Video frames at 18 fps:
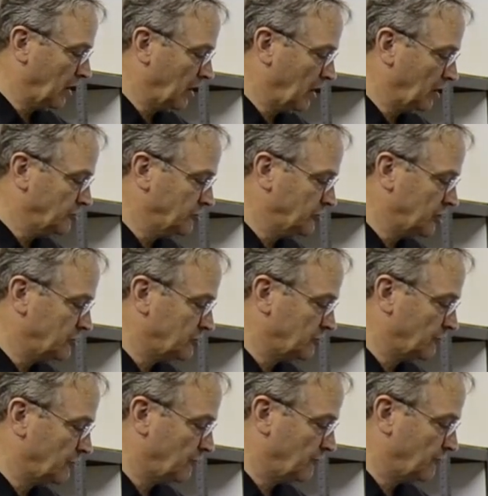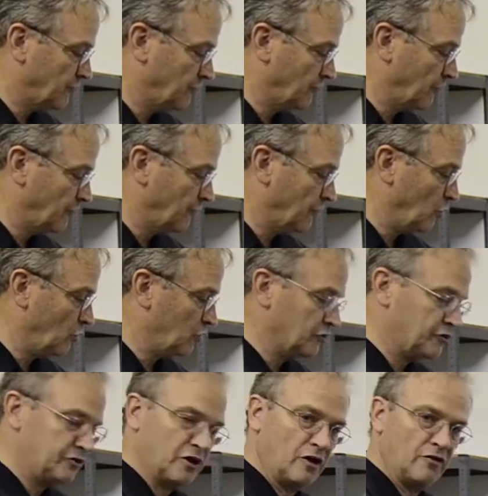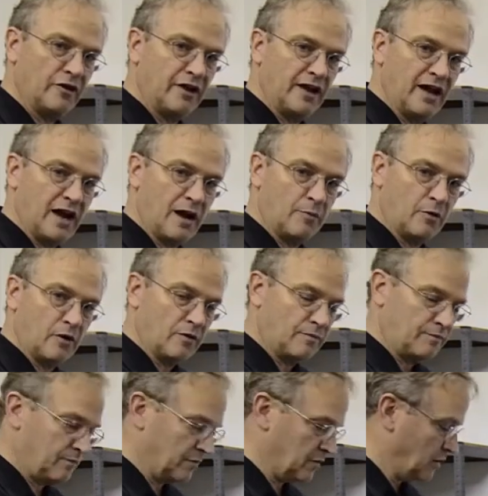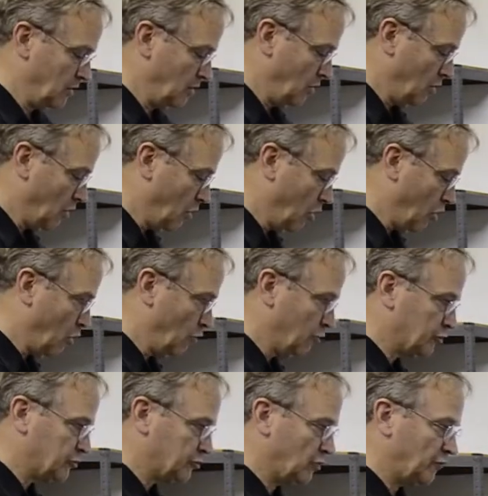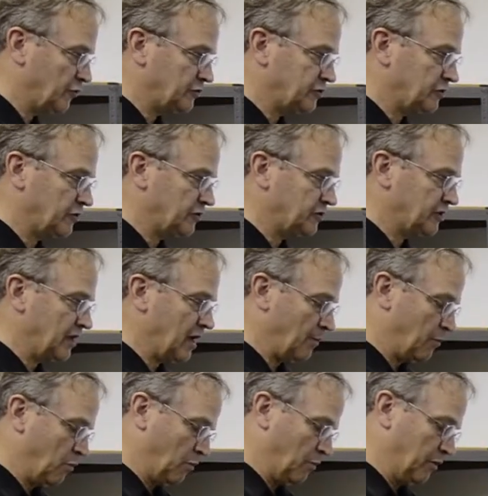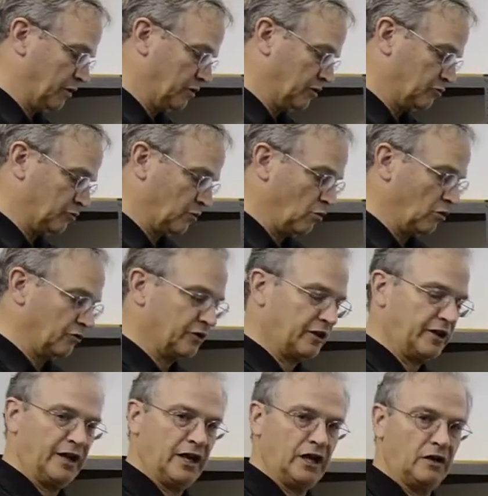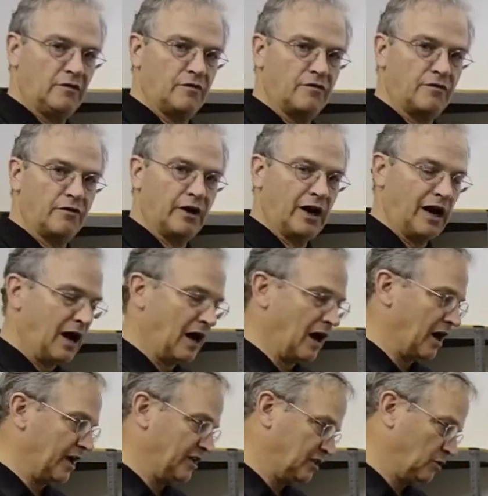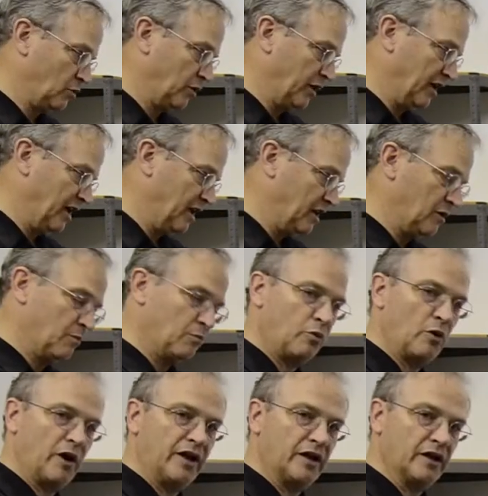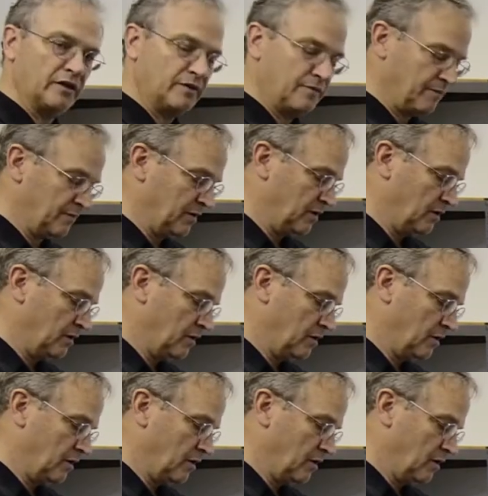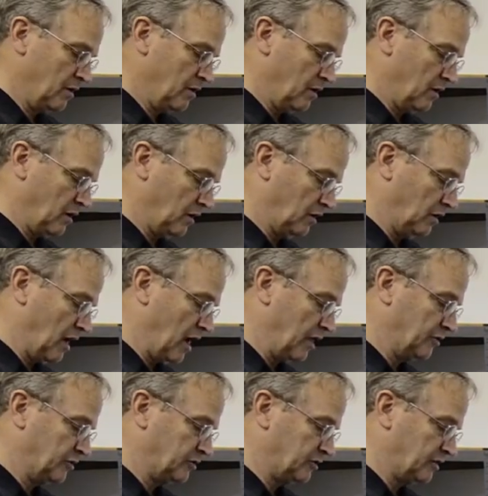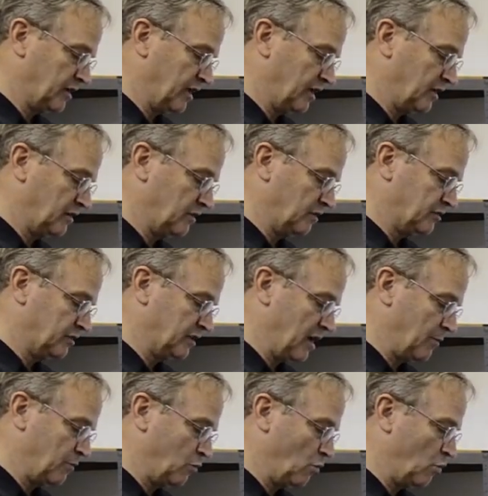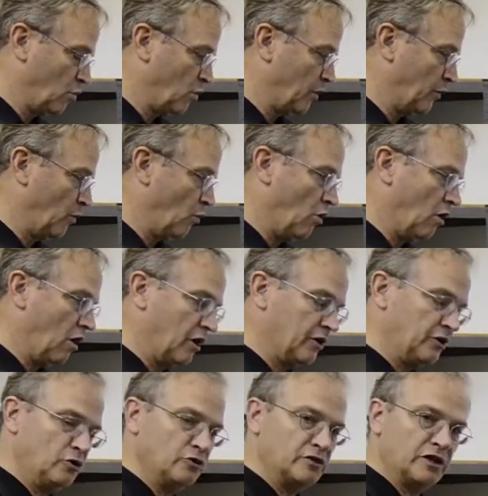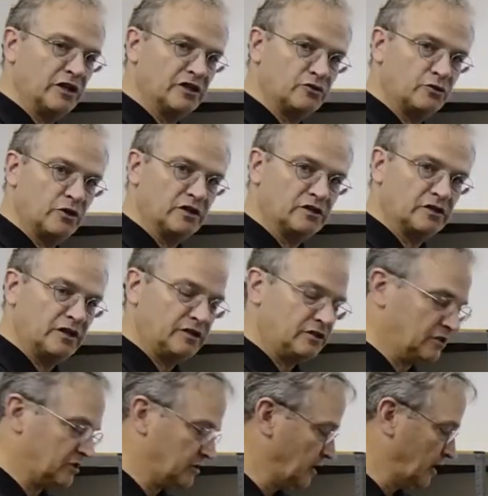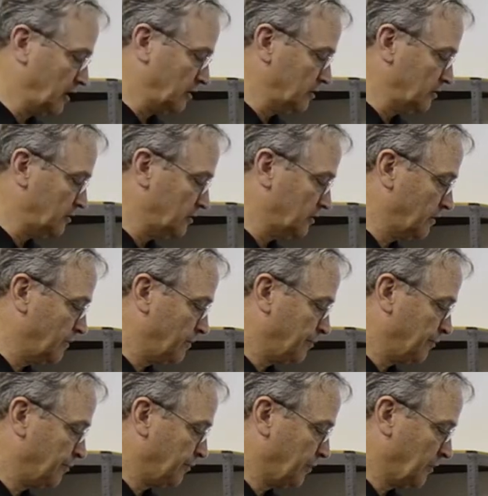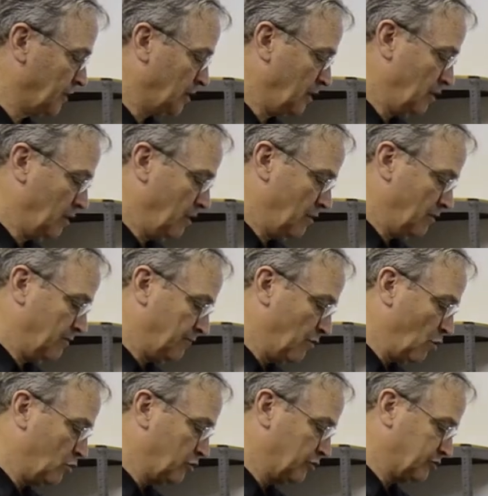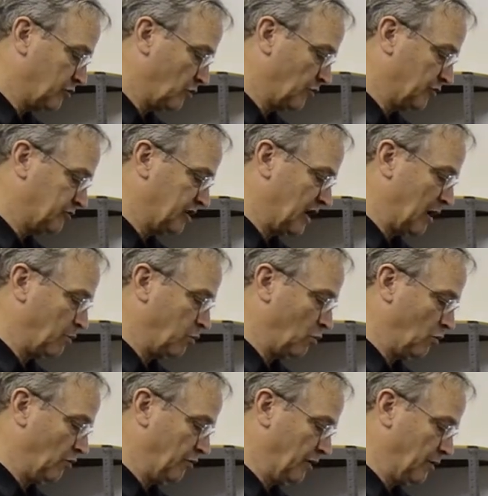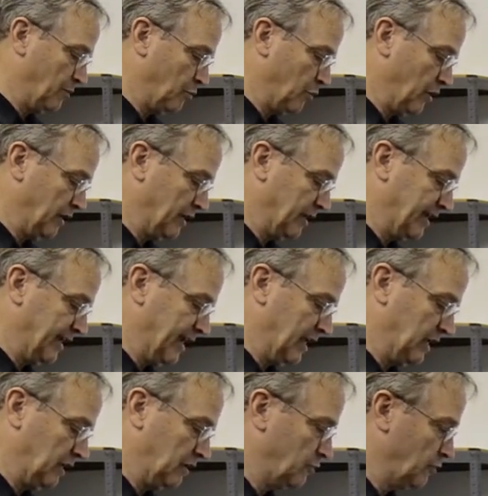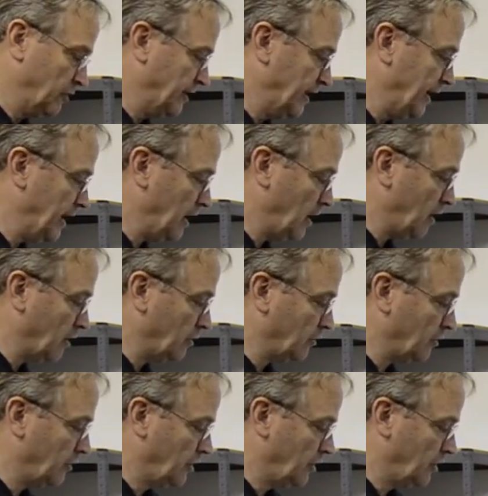adjust the focus of the camera on the surface of the sample, because we want the cantilever very high, so when you hit it and break it, align the sample where we want using its translation stages. Focus on the sample and then bring the cantilever down